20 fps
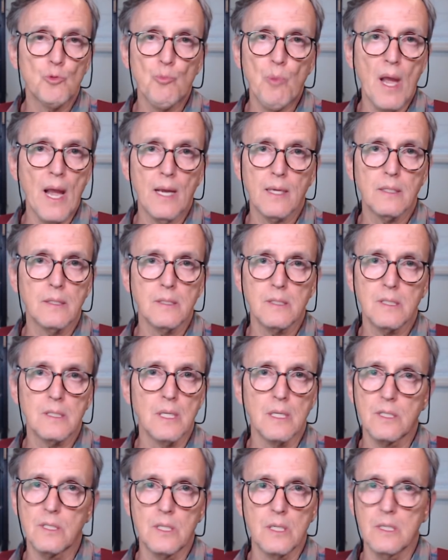respect
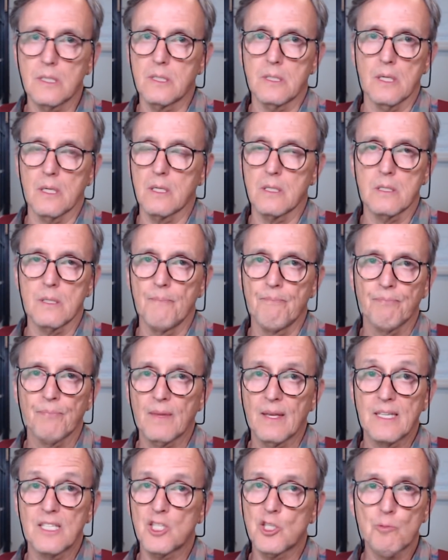statistics,
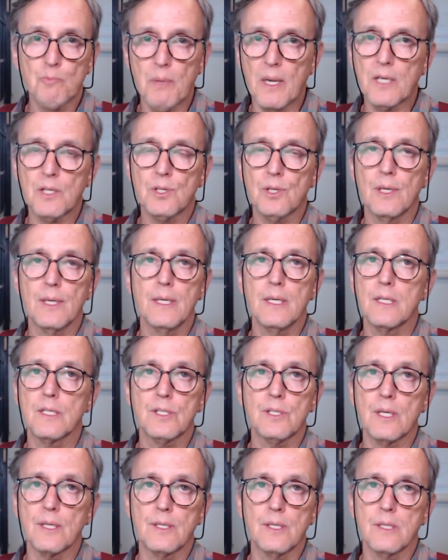especially
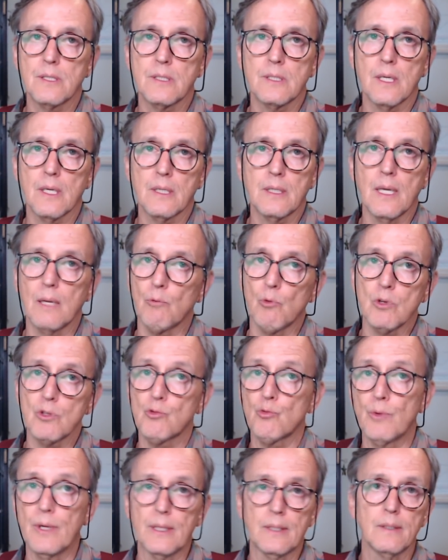statistic that
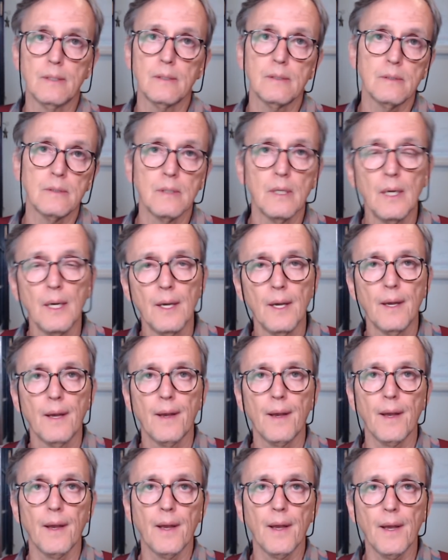was written
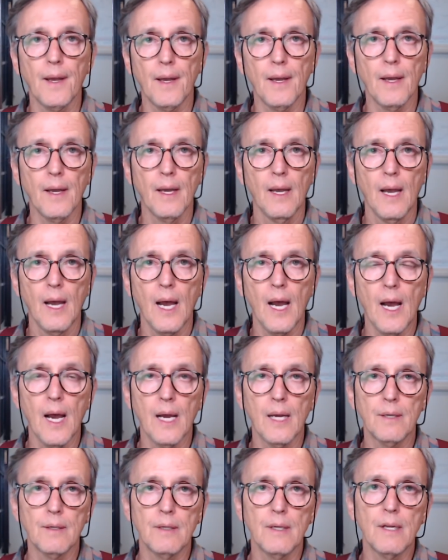
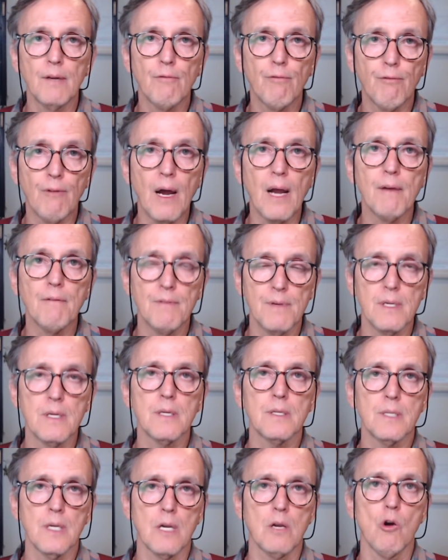105
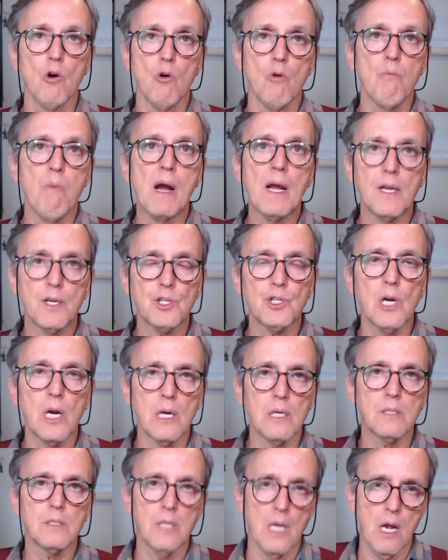years ago by
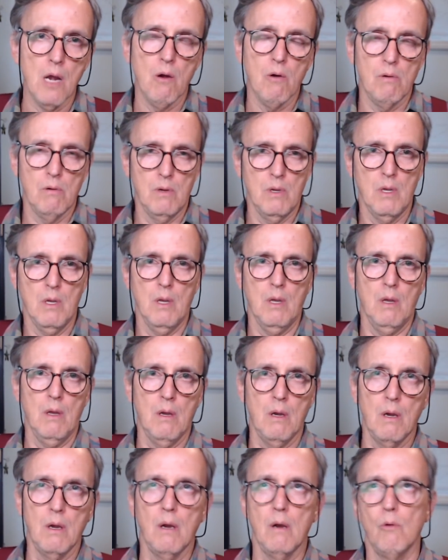Charles Dow.
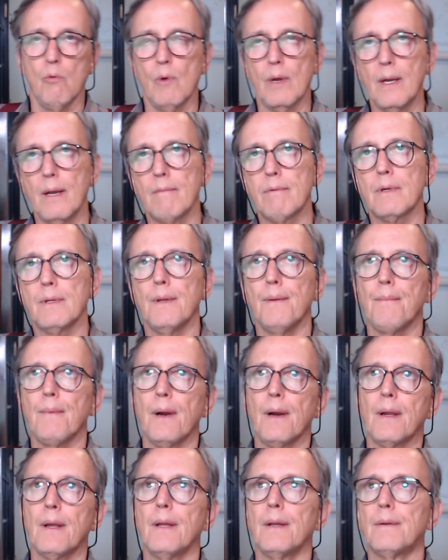Oh, whenever the
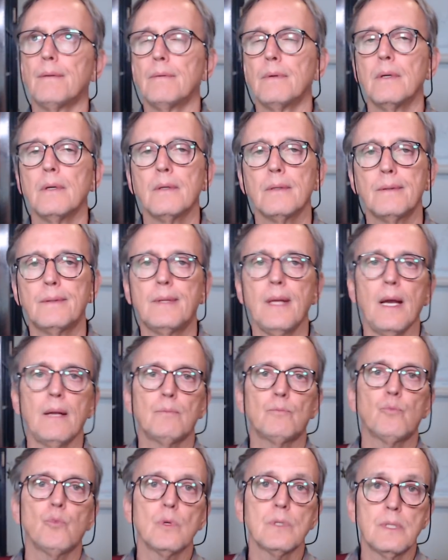market,
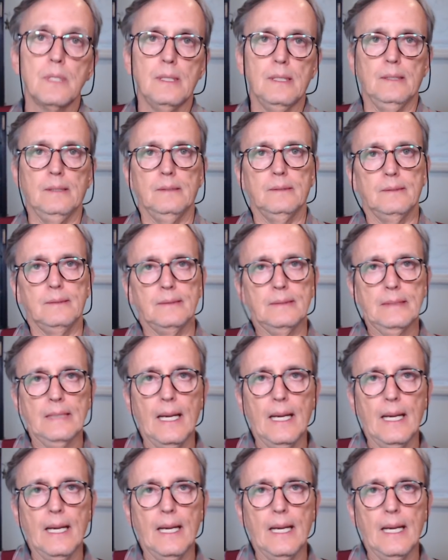that was in